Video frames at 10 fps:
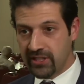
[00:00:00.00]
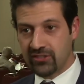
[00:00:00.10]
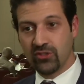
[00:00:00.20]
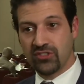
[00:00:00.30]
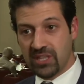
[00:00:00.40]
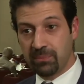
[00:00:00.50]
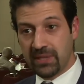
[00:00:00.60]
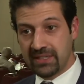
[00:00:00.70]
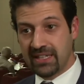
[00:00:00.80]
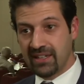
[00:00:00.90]
It's not
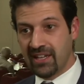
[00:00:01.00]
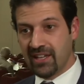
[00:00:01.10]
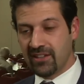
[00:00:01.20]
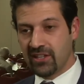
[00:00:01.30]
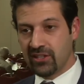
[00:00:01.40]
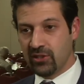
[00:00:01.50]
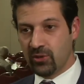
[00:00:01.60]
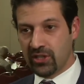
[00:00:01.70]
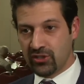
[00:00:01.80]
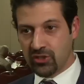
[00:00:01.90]
something that, that you
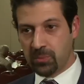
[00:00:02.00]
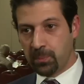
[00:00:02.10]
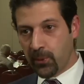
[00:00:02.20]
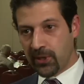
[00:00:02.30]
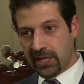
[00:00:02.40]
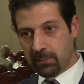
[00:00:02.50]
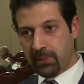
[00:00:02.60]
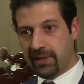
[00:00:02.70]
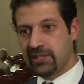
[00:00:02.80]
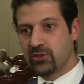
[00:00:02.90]
can just put in
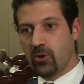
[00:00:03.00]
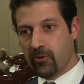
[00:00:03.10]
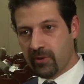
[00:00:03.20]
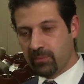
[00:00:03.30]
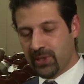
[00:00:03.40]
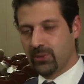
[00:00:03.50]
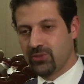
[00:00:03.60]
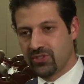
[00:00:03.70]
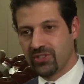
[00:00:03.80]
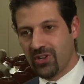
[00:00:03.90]
place or
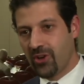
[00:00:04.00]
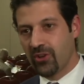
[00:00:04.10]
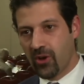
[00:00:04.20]
impose on,